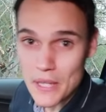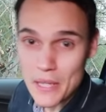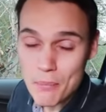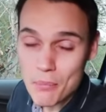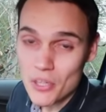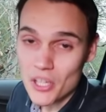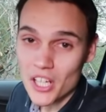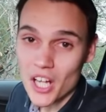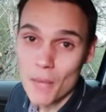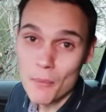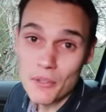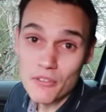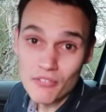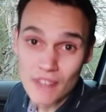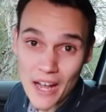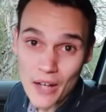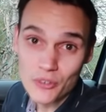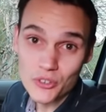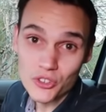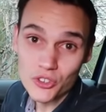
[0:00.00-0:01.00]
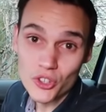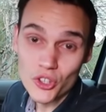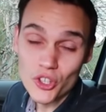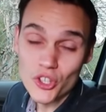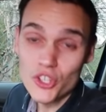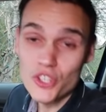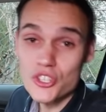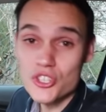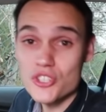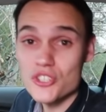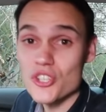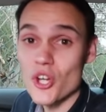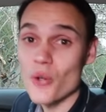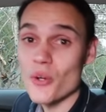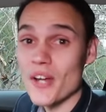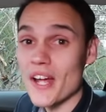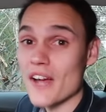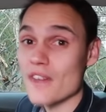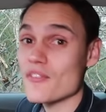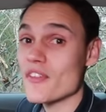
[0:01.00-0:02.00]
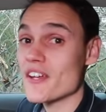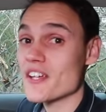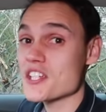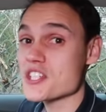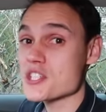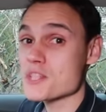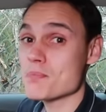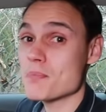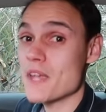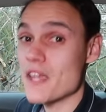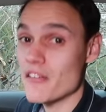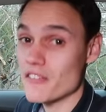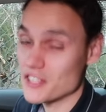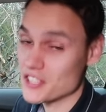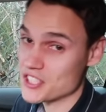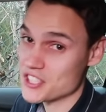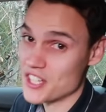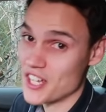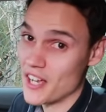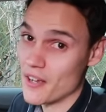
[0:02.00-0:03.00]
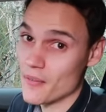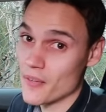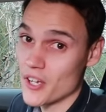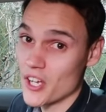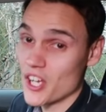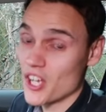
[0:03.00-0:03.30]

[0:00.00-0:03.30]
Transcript: people are coming round or not because you don't have that experience yet.